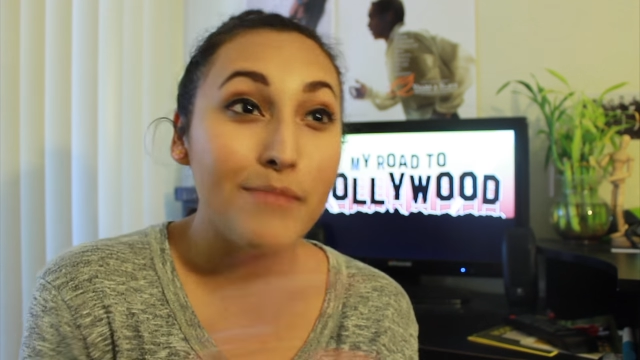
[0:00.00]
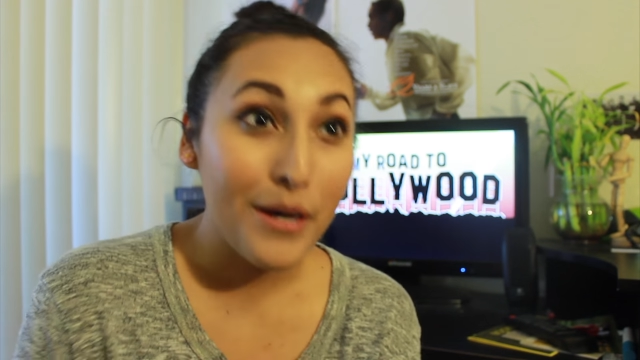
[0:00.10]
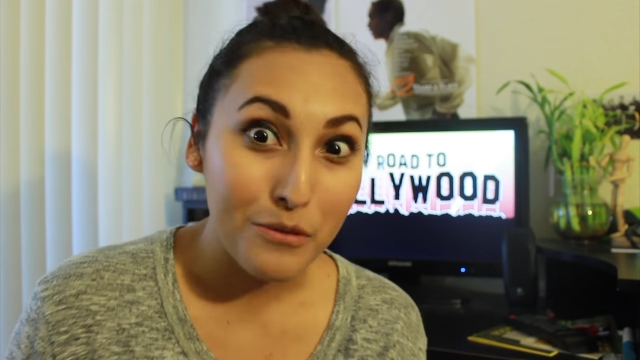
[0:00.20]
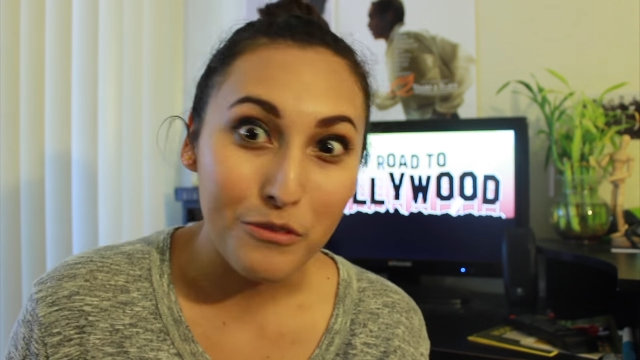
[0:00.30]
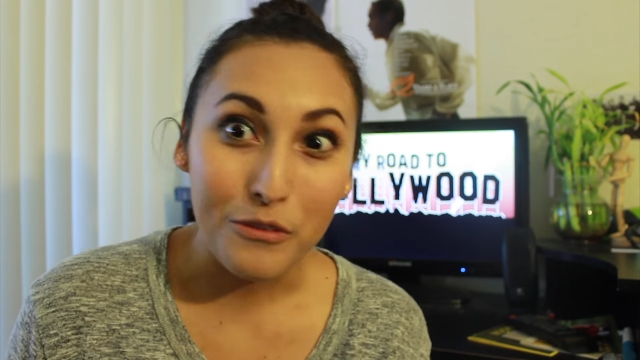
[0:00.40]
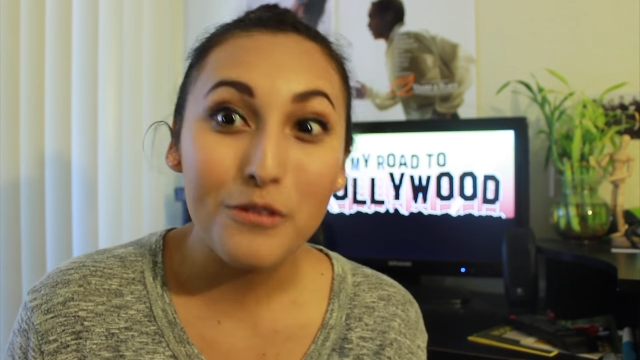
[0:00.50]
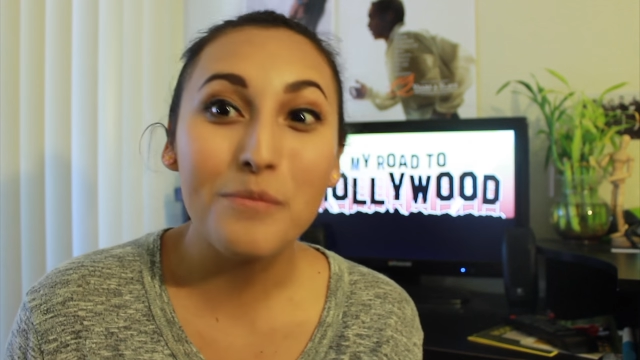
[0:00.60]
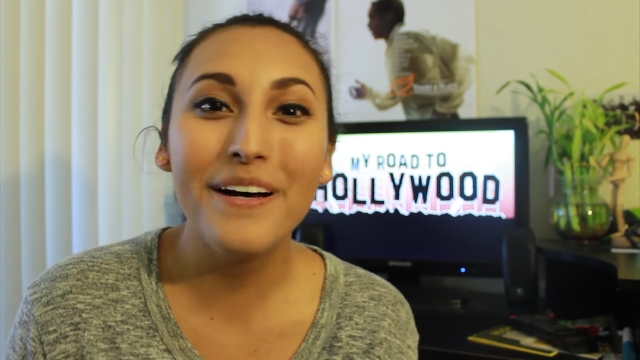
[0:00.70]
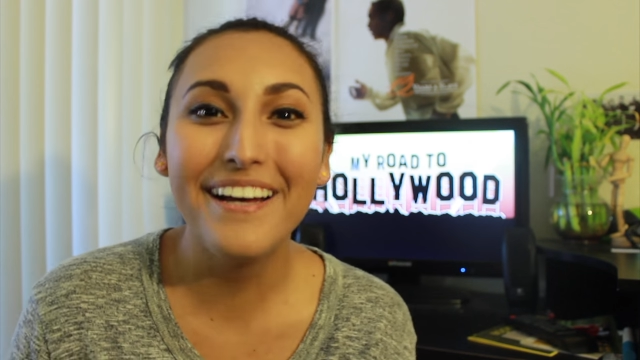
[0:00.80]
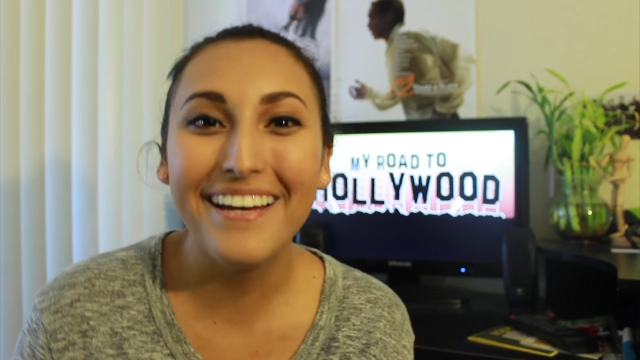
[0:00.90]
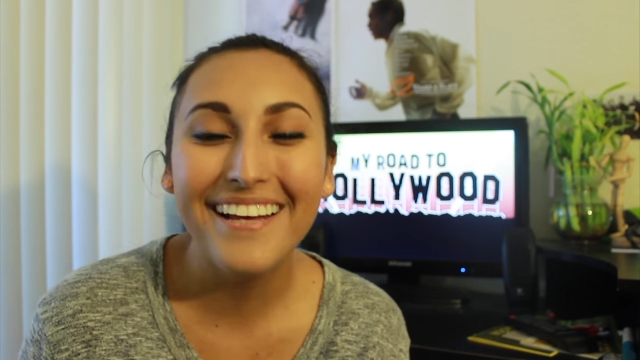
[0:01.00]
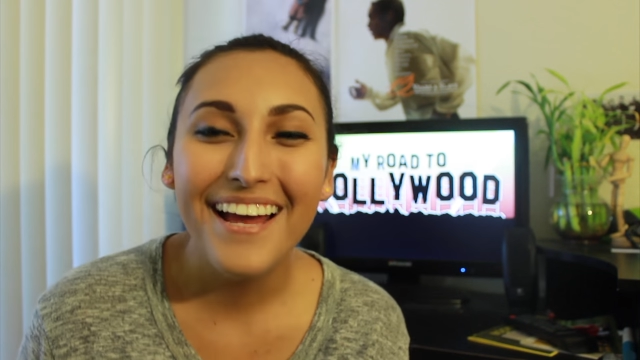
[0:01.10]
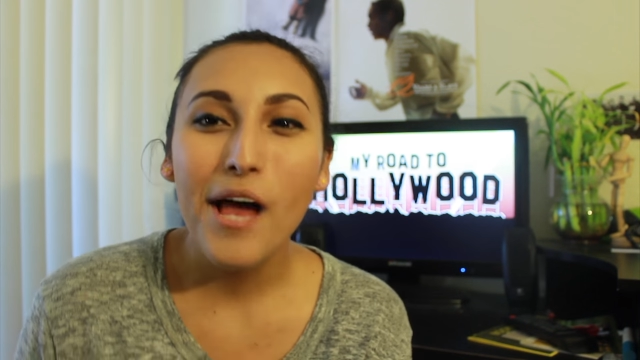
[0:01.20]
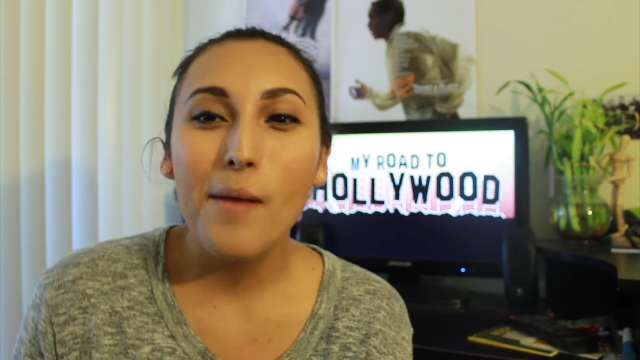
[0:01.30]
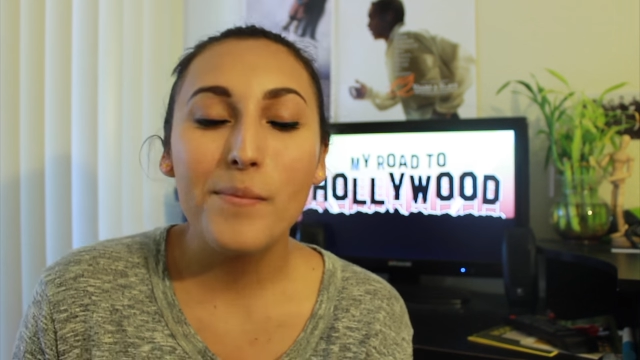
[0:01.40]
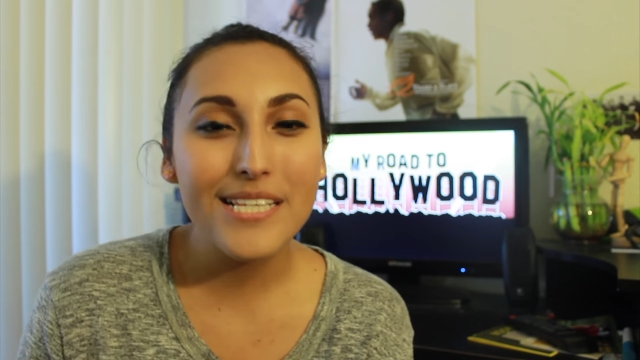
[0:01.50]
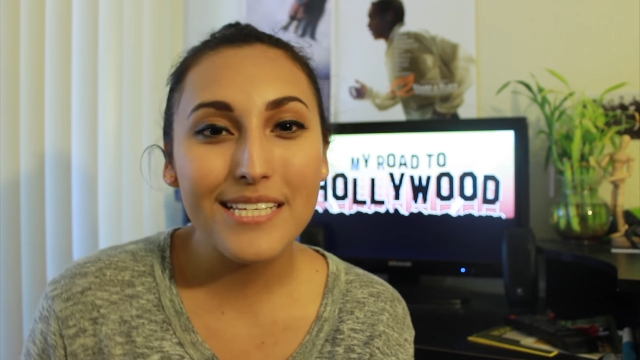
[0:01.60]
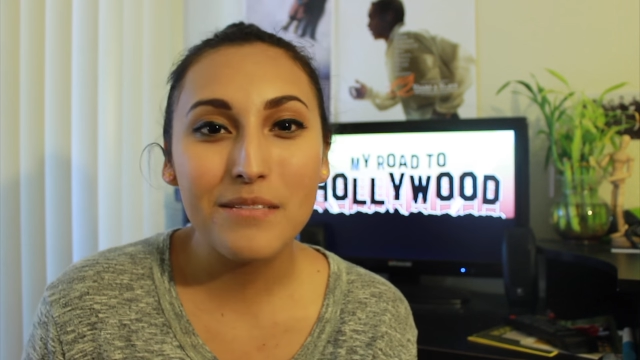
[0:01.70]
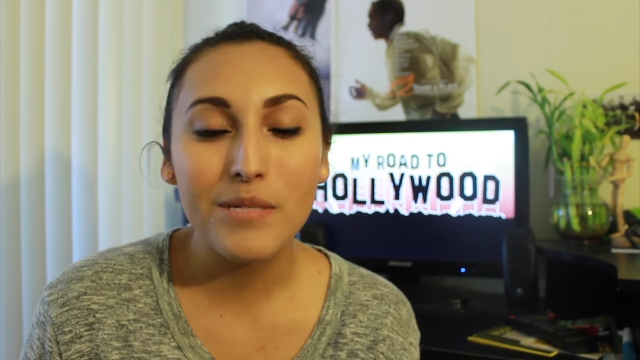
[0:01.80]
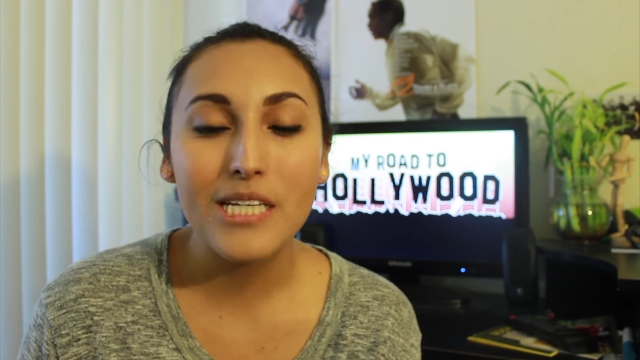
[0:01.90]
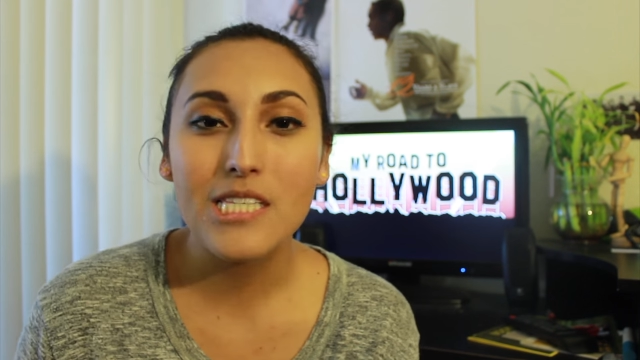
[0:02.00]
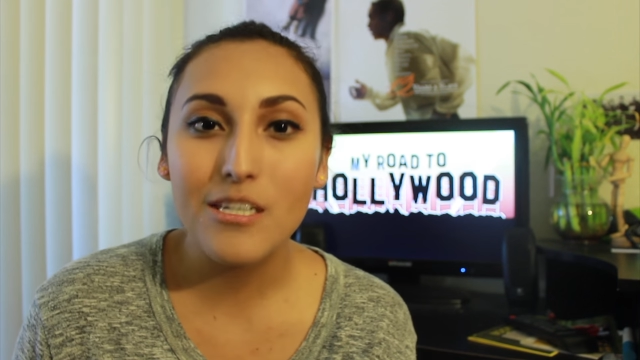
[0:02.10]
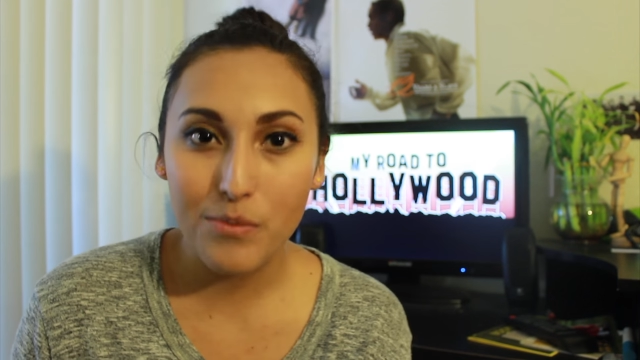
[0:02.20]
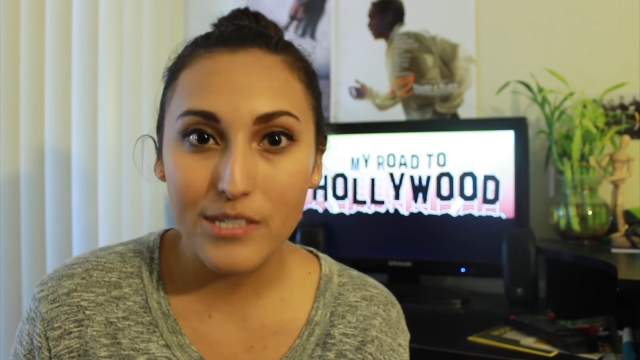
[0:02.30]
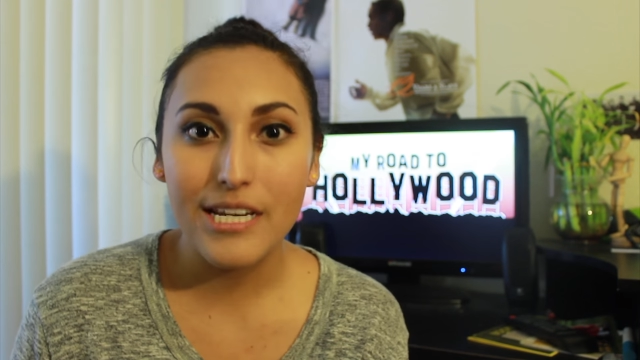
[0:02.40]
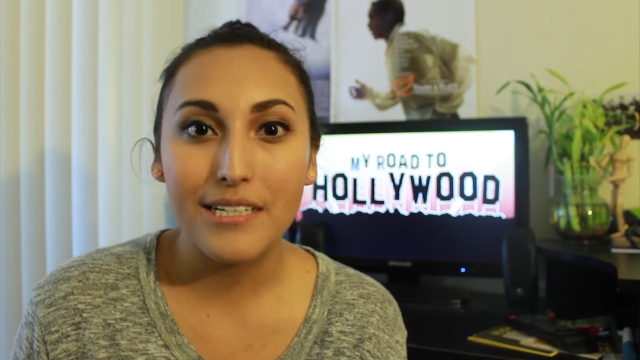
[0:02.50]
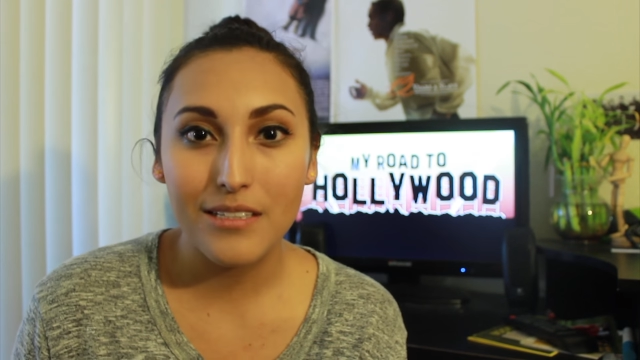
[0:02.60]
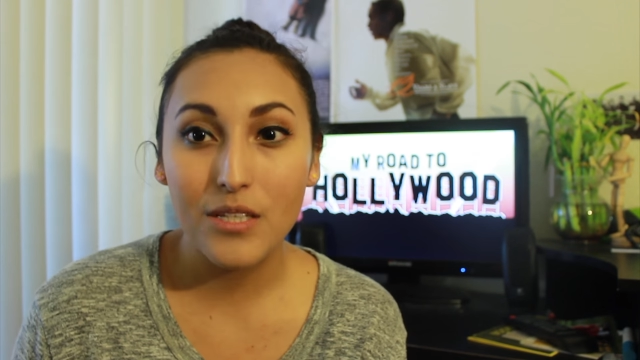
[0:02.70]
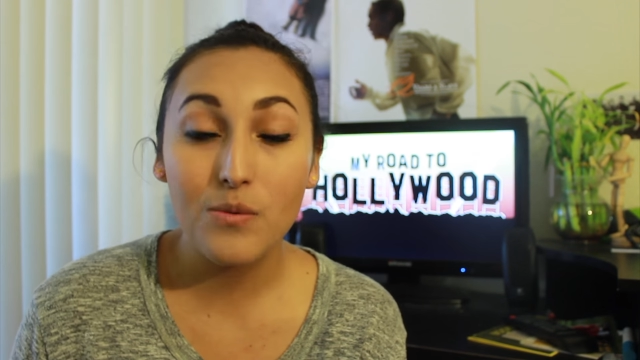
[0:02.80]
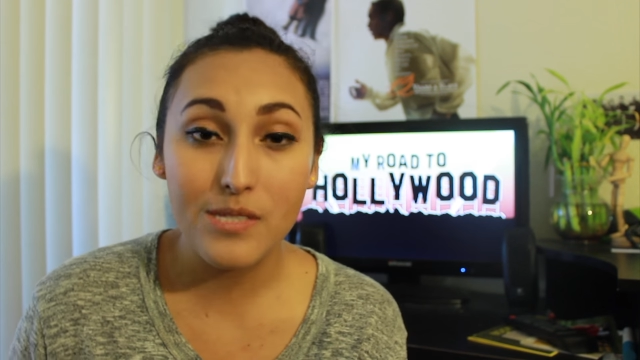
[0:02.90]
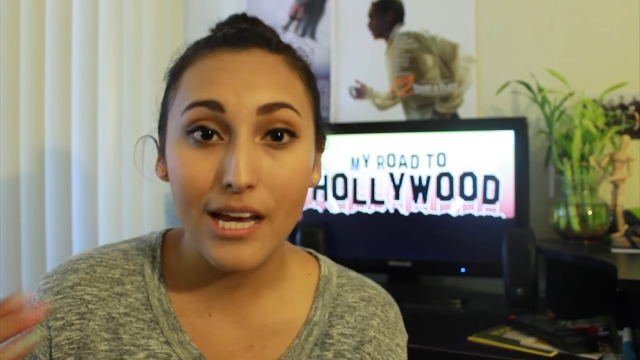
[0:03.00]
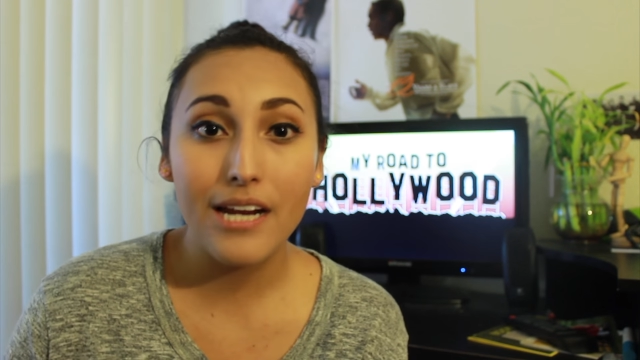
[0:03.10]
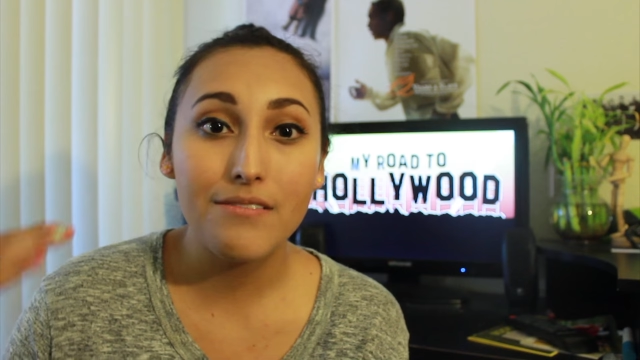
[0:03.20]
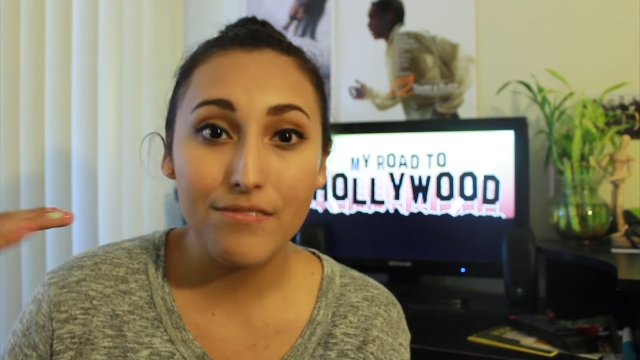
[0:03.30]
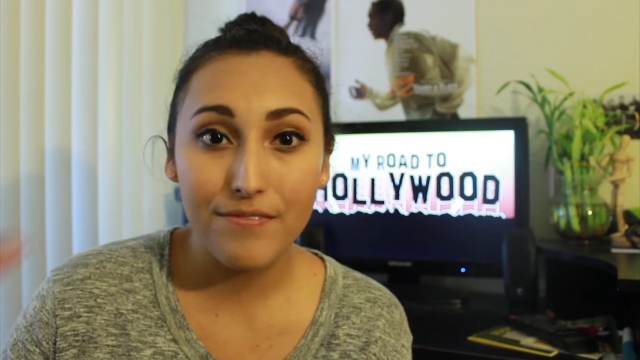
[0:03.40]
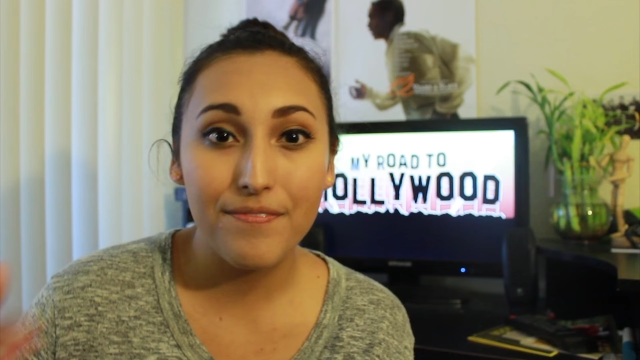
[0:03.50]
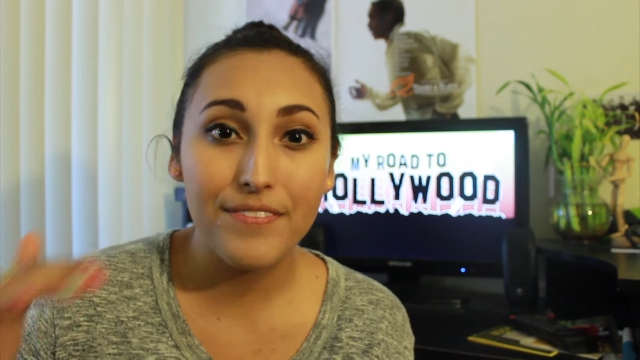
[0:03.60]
It's a mouthful, but basically means he protected, he was kind of